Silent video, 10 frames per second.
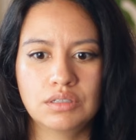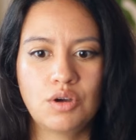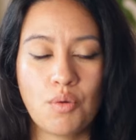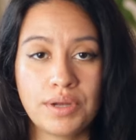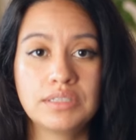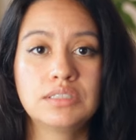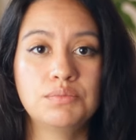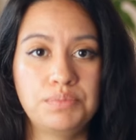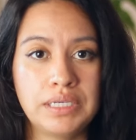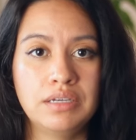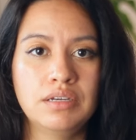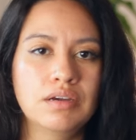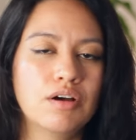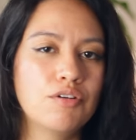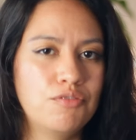going to be
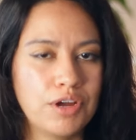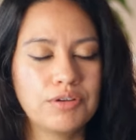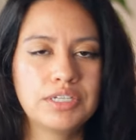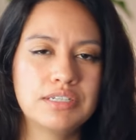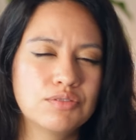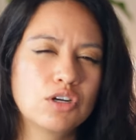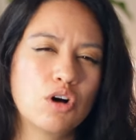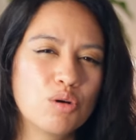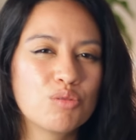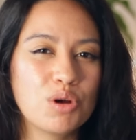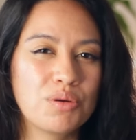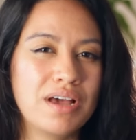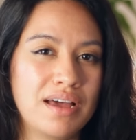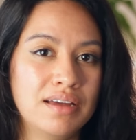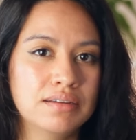a very difficult road
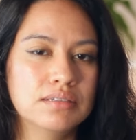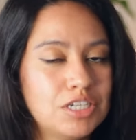ahead.